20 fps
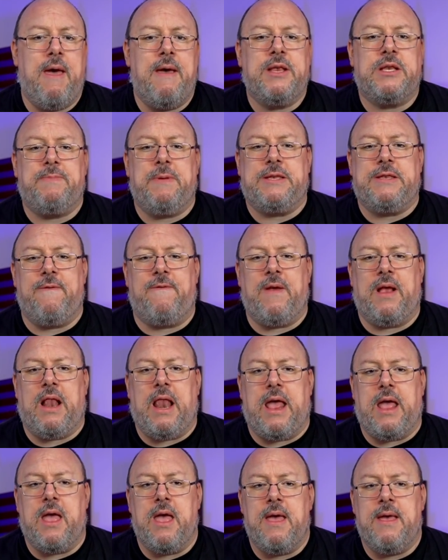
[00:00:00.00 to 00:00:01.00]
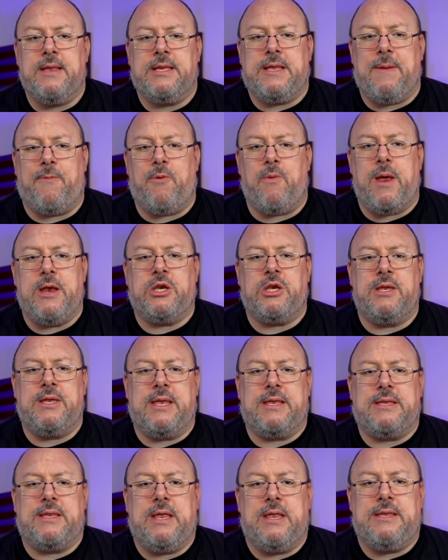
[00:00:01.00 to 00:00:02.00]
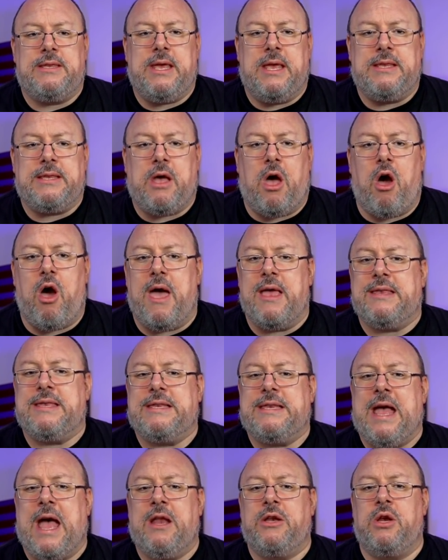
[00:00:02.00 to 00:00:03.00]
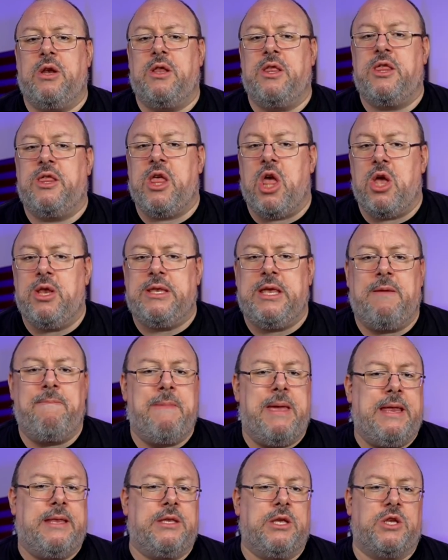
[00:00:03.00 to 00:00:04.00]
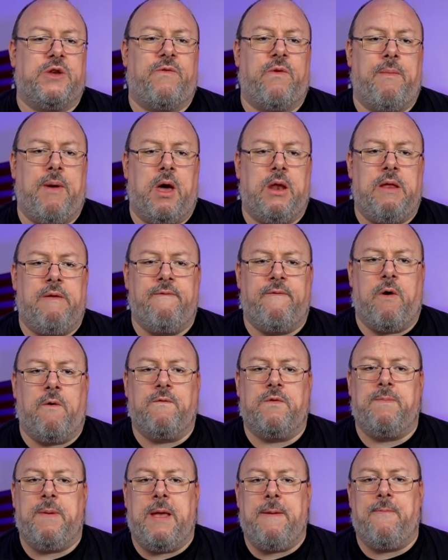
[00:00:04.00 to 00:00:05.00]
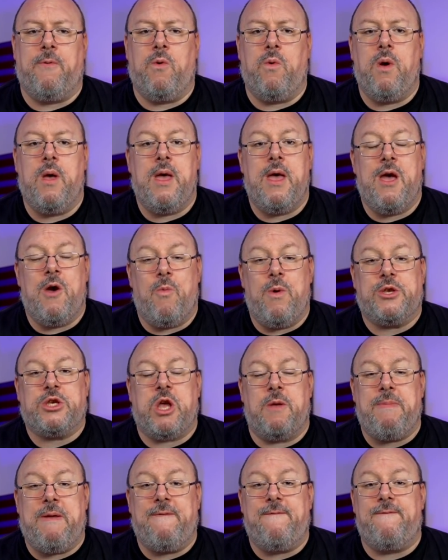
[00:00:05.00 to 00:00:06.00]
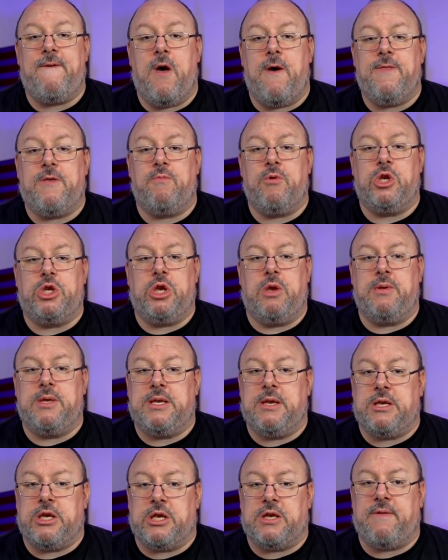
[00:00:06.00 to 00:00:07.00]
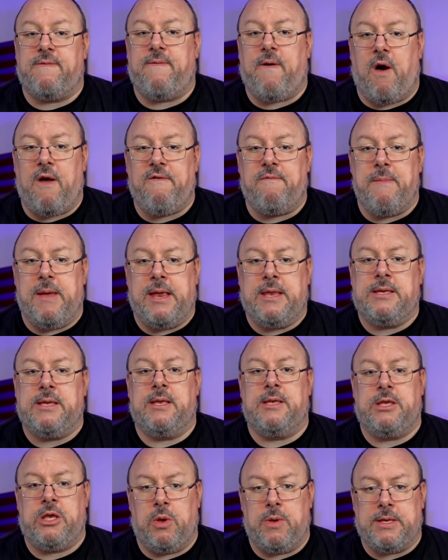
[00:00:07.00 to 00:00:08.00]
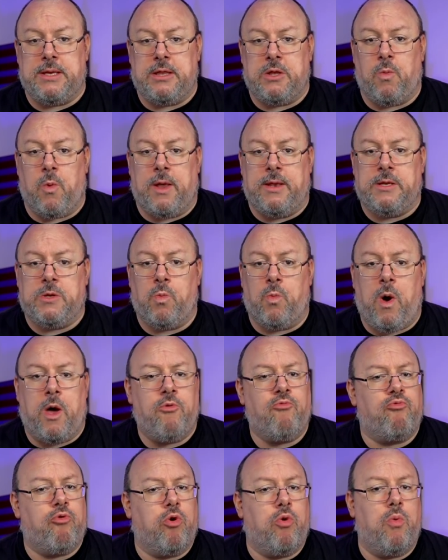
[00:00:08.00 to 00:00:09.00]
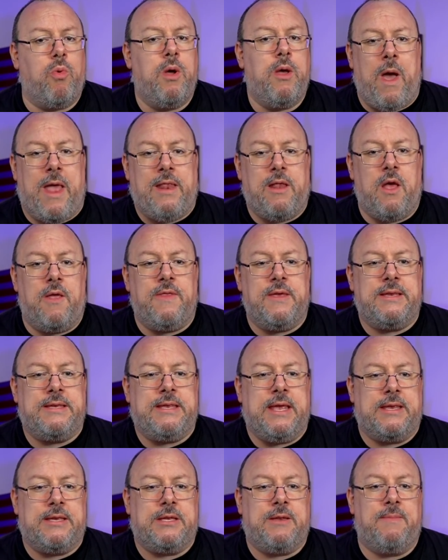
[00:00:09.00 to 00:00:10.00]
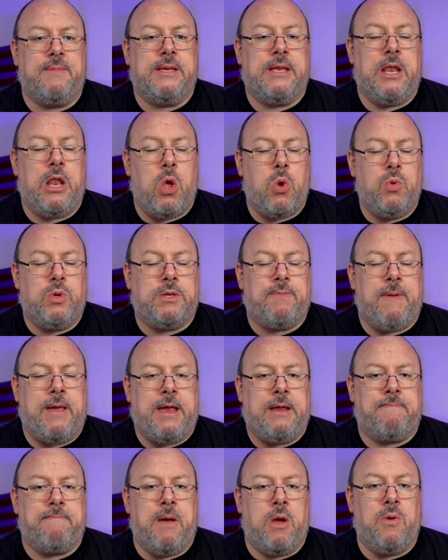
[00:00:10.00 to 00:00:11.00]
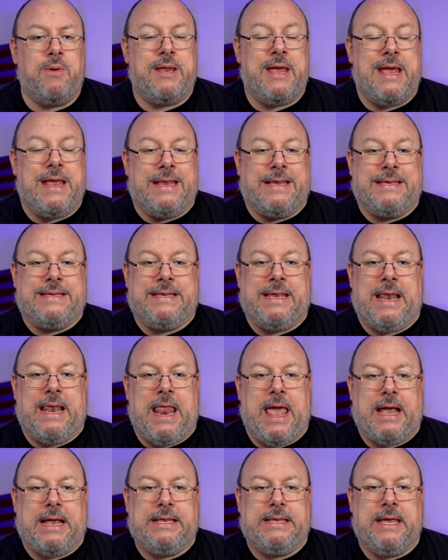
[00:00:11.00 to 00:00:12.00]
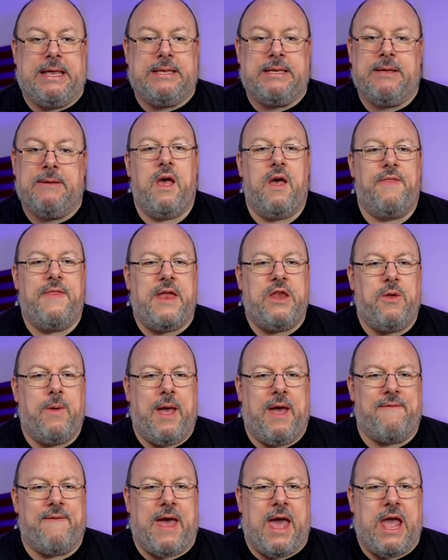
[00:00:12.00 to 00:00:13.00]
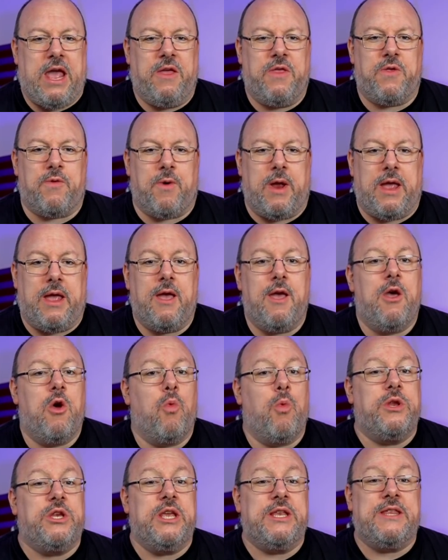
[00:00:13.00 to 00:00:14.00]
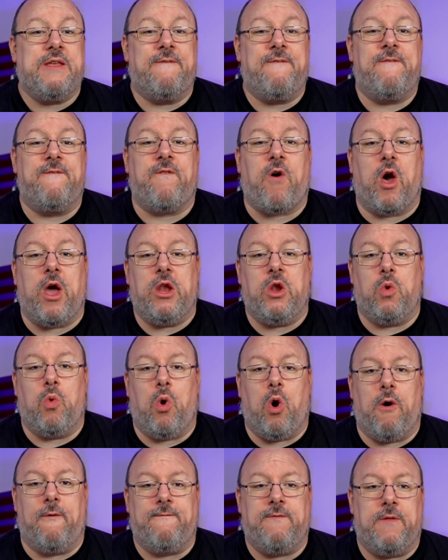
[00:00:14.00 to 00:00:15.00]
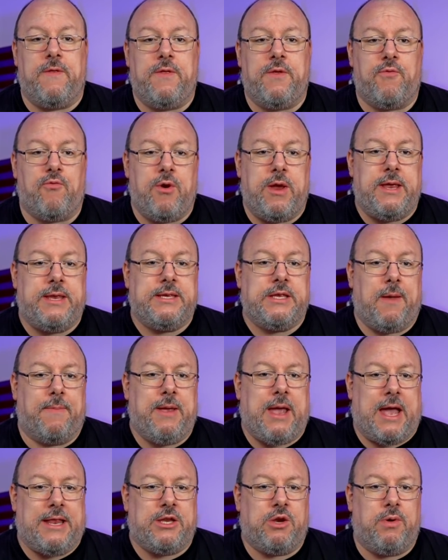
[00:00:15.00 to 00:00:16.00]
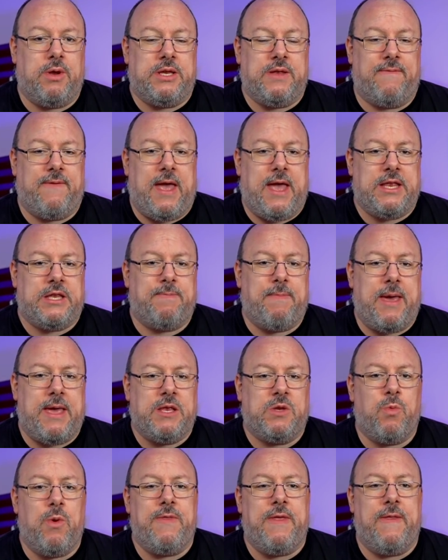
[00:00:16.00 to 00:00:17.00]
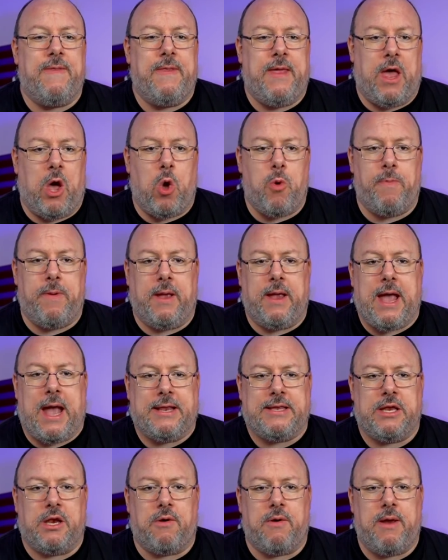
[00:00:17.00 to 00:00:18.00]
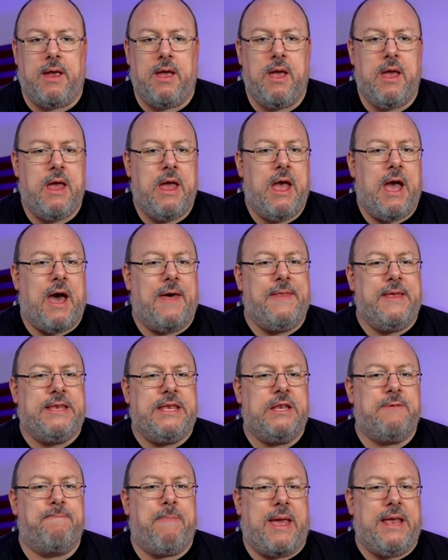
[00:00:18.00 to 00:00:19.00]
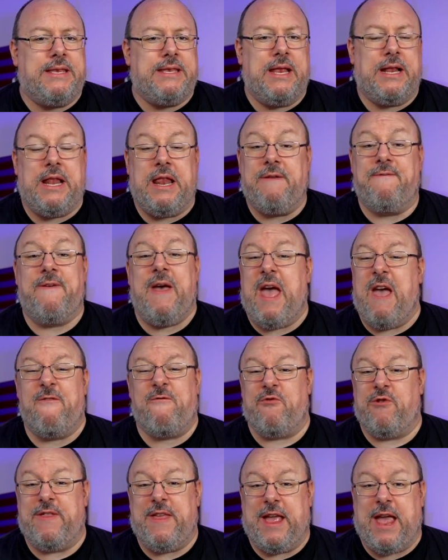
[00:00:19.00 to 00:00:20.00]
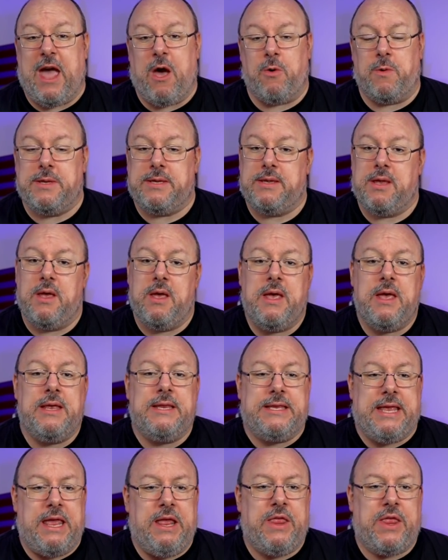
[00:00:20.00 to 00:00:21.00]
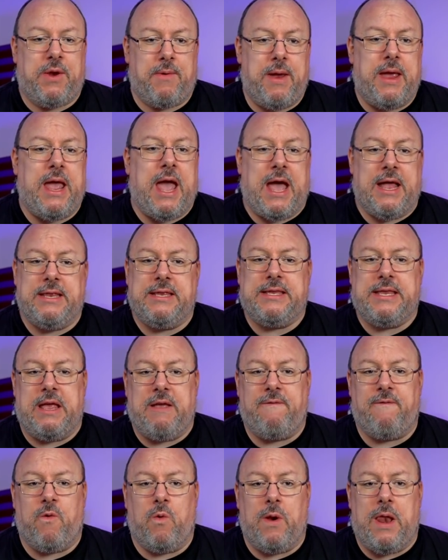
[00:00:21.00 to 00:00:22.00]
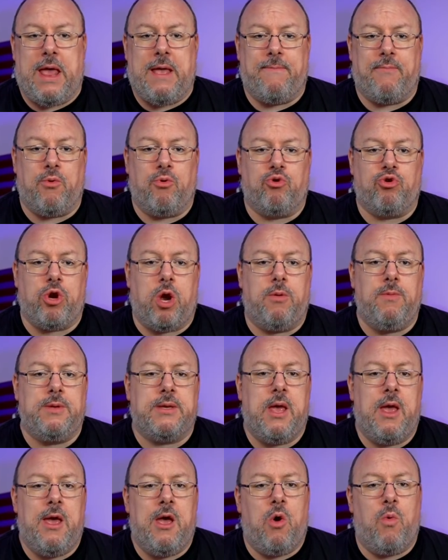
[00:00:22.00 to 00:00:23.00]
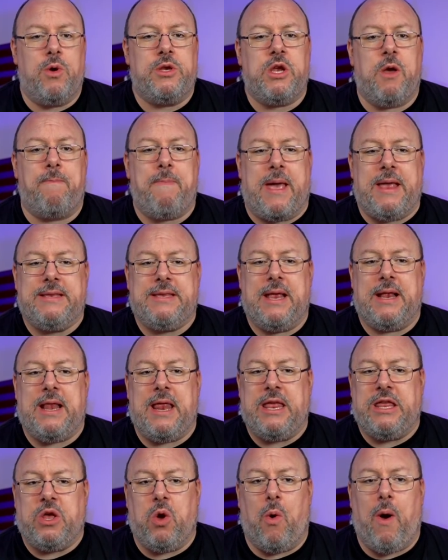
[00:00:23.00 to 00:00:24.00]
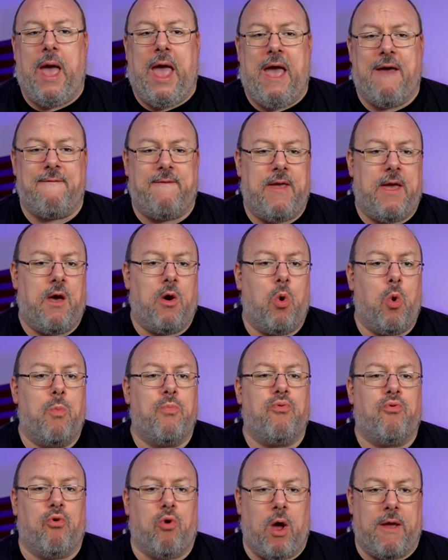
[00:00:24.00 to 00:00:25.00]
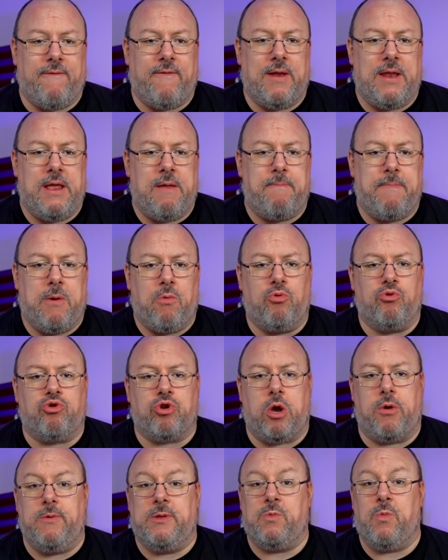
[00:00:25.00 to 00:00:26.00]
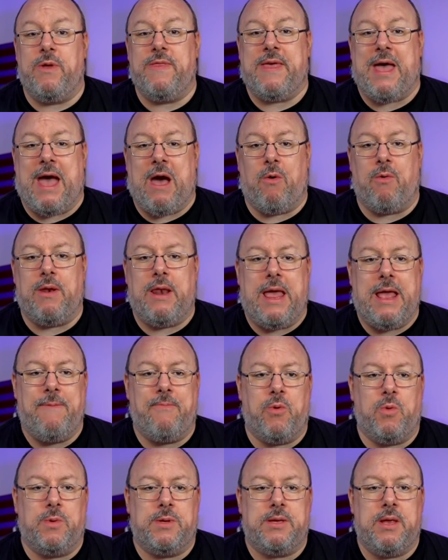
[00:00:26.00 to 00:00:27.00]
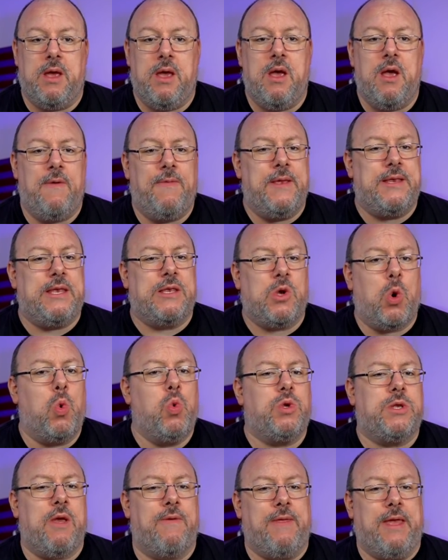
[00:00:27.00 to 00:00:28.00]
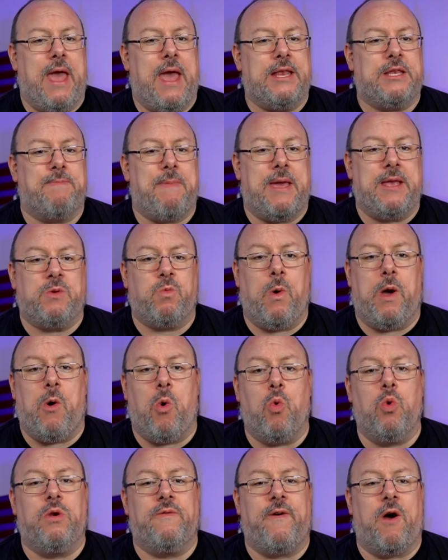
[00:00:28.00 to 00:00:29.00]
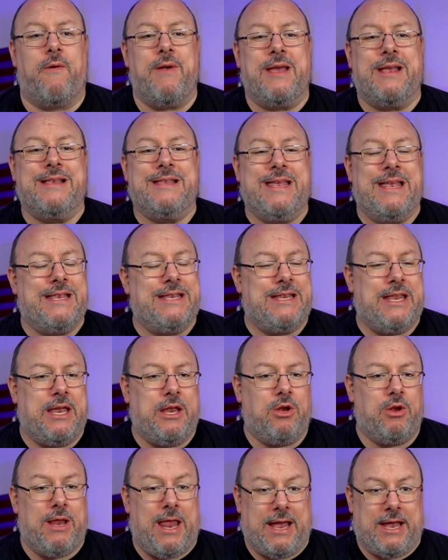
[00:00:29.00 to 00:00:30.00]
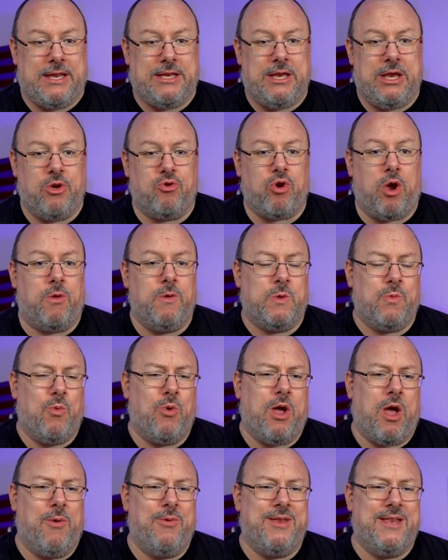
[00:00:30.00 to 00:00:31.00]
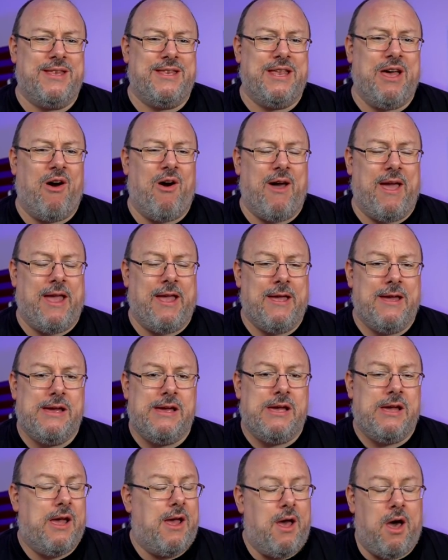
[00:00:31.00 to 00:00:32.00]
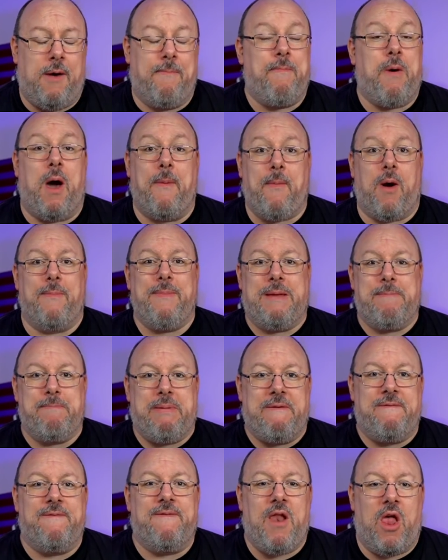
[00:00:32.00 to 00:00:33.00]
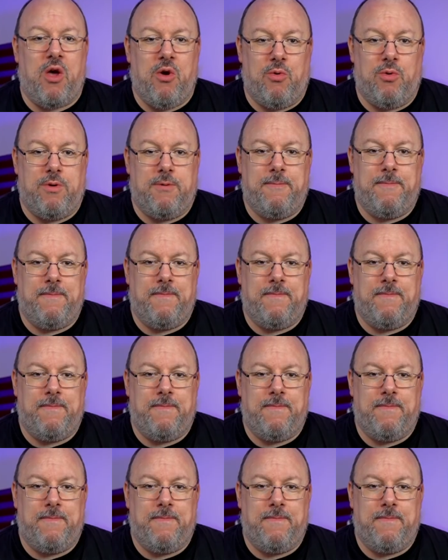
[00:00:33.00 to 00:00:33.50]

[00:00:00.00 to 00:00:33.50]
Specifically, separation distances are a standard thirty metres from uninvolved people, which can be further reduced to just five metres using the one to one rule when the system's low speed mode is selected. Then you have A three, which is the final of the three subcategories of airspace within the open category, and this is basically for everything else. C three and C four labelled drones, which are basically your heavier or privately built drones without labels. This is also the airspace where all of our existing legacy drones will go to die. I, I mean be flown.